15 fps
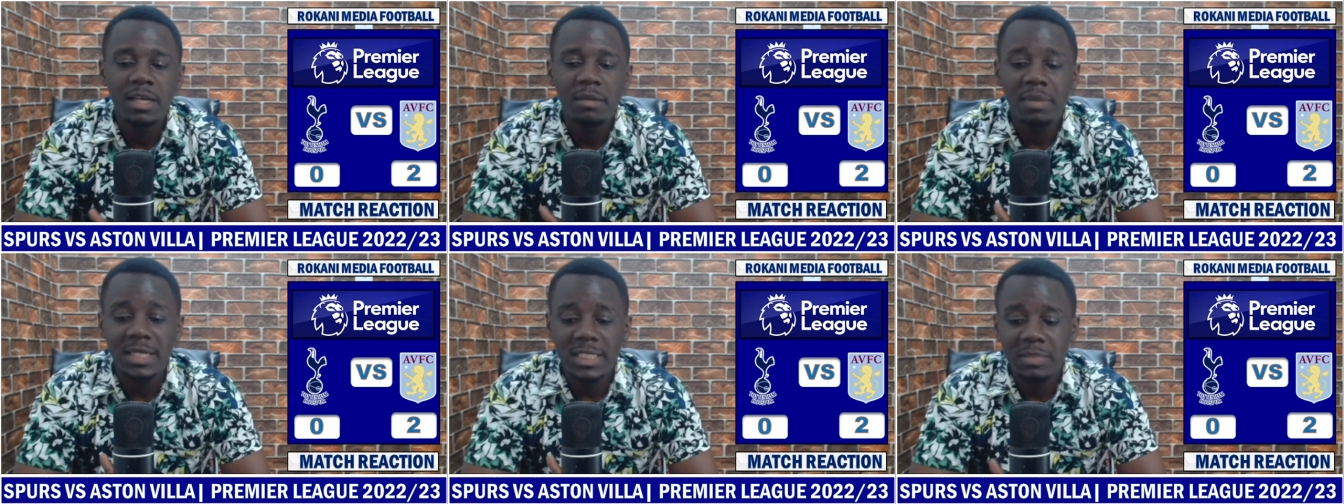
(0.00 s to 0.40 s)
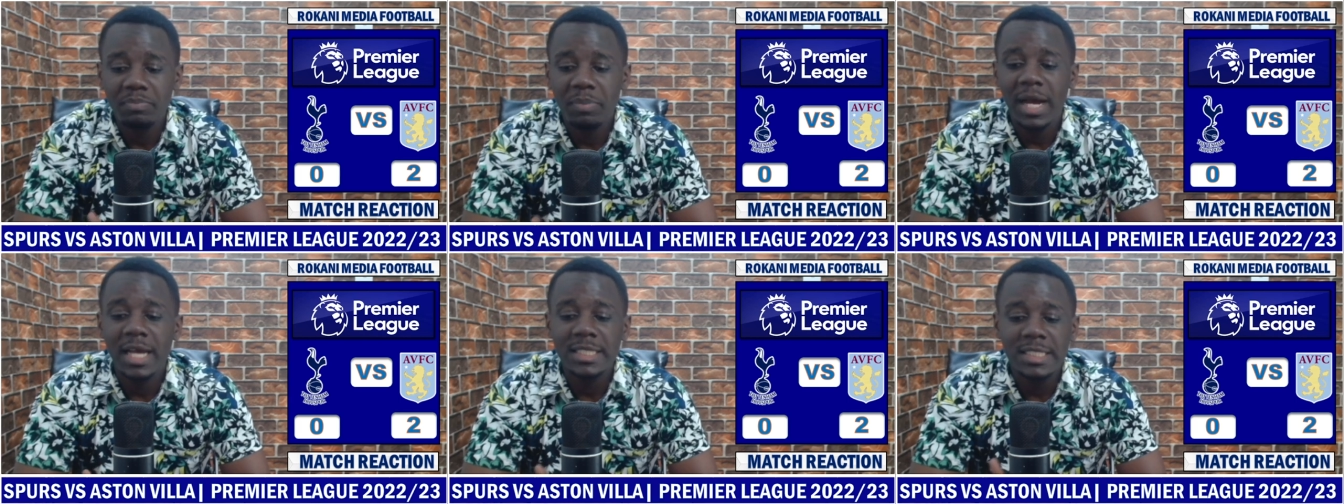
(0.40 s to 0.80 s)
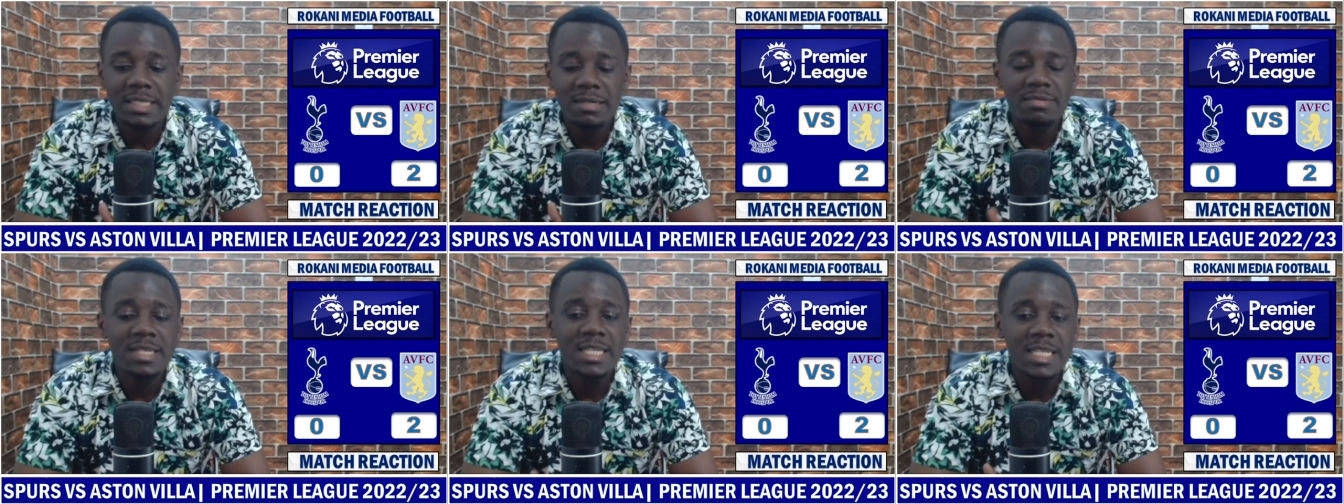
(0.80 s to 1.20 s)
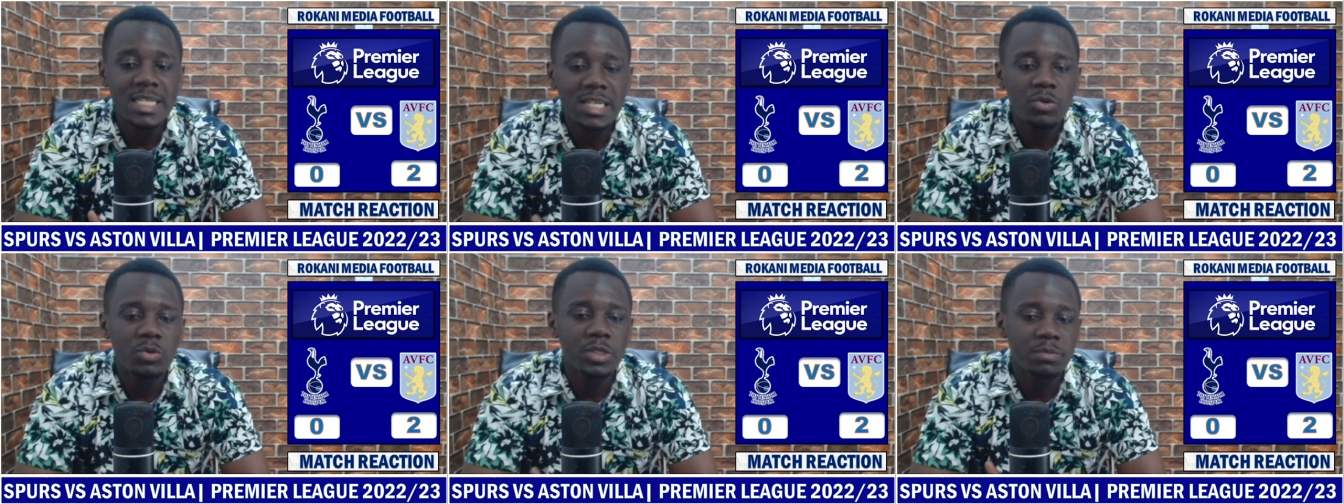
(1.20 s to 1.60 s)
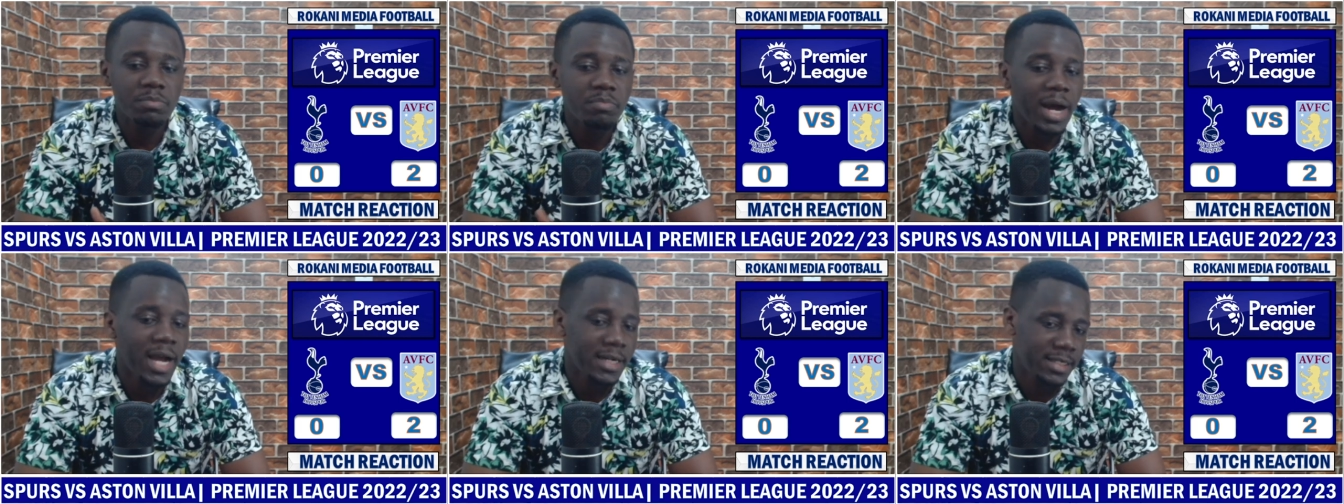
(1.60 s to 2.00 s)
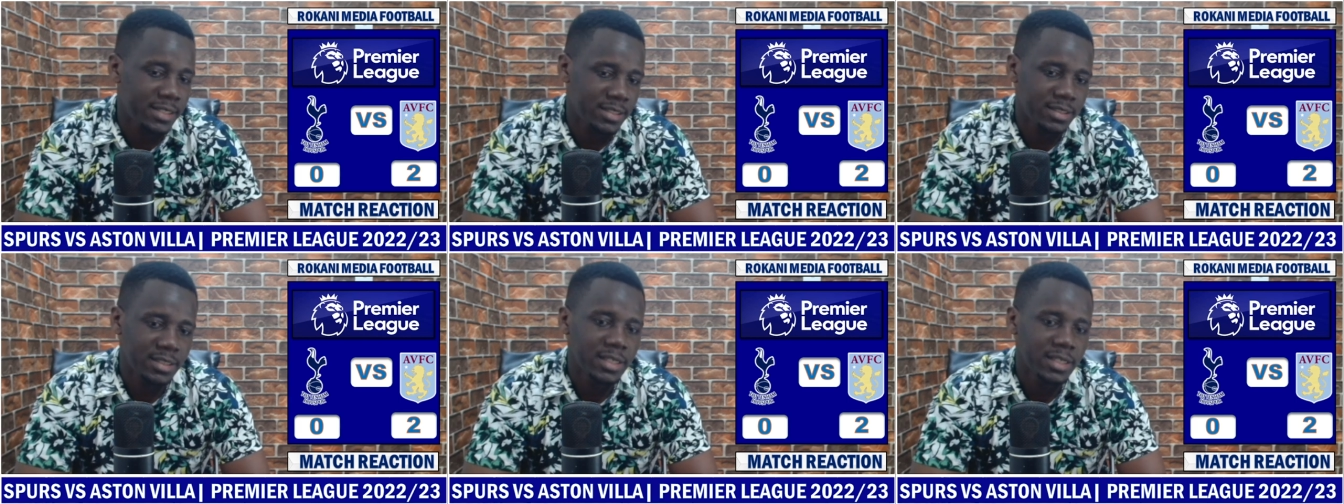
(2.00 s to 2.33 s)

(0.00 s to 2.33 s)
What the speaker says: but Spurs really looked bad.